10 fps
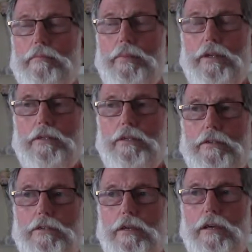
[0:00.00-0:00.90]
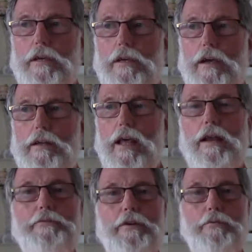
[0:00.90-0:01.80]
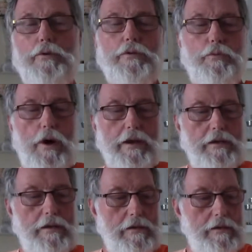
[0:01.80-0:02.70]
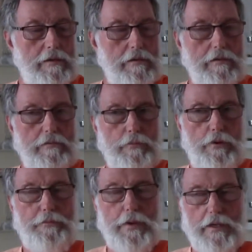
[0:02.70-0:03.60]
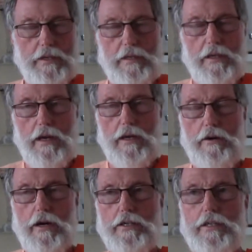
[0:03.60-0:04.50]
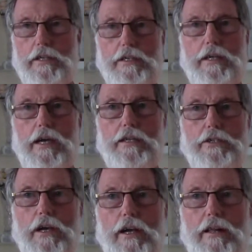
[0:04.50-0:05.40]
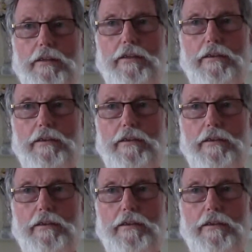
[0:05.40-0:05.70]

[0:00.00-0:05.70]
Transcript: But you see, an elephant with one movement can crush the entire child.